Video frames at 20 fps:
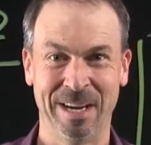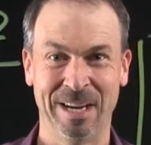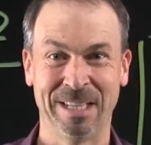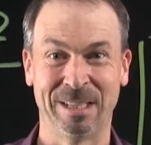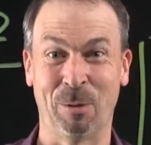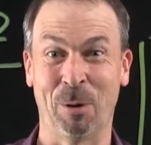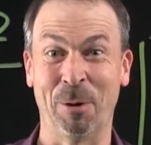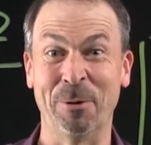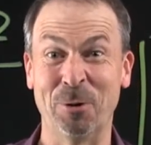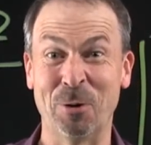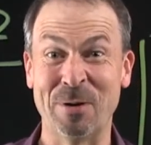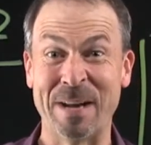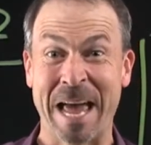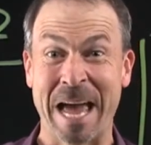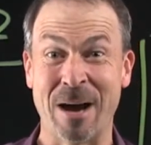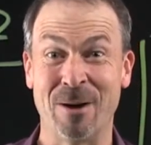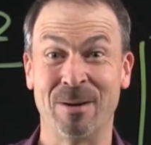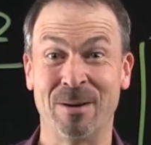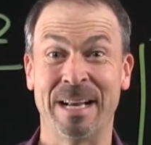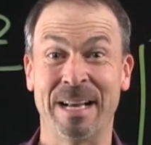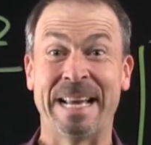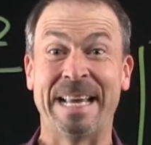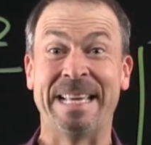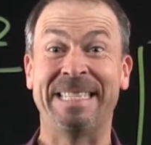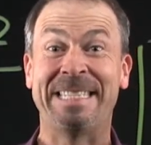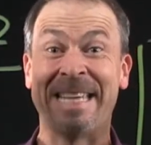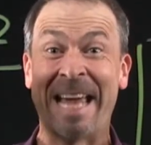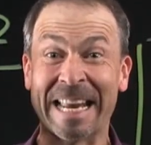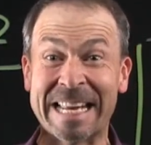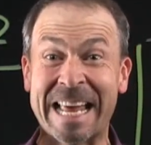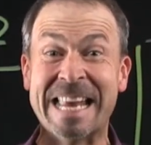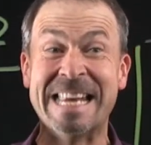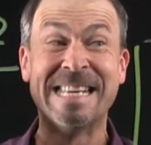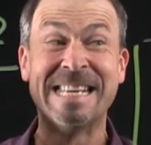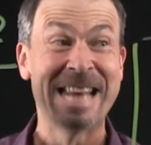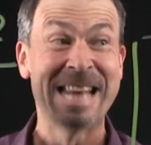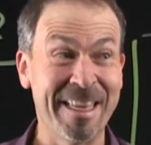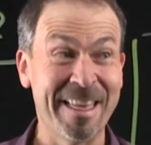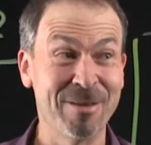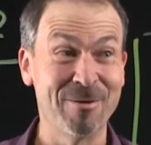So what I'll do now is yet
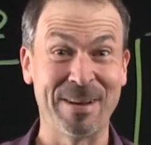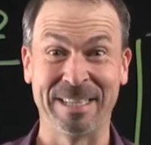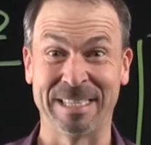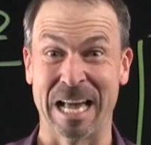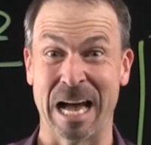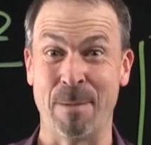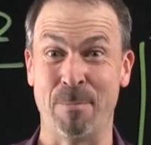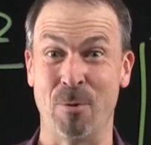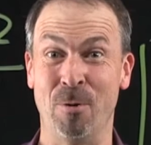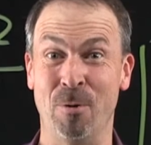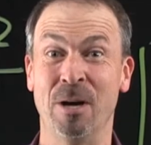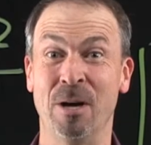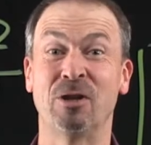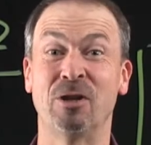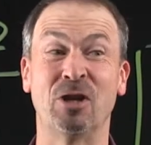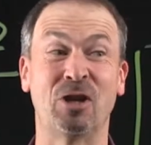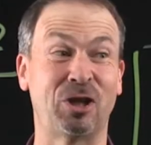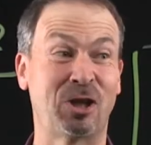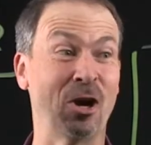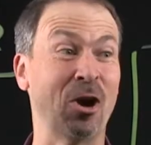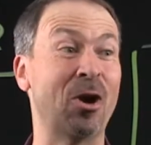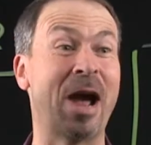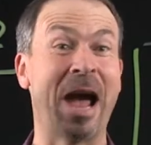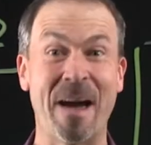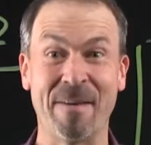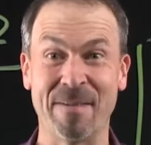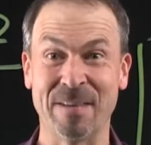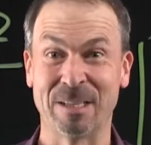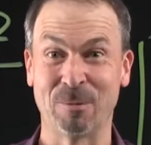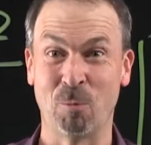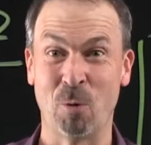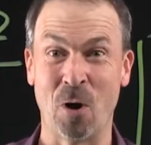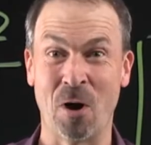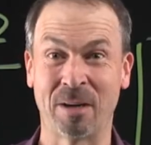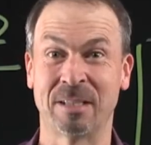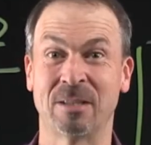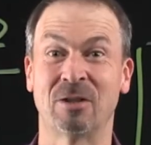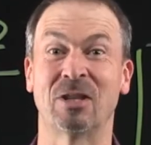another example to show how this works.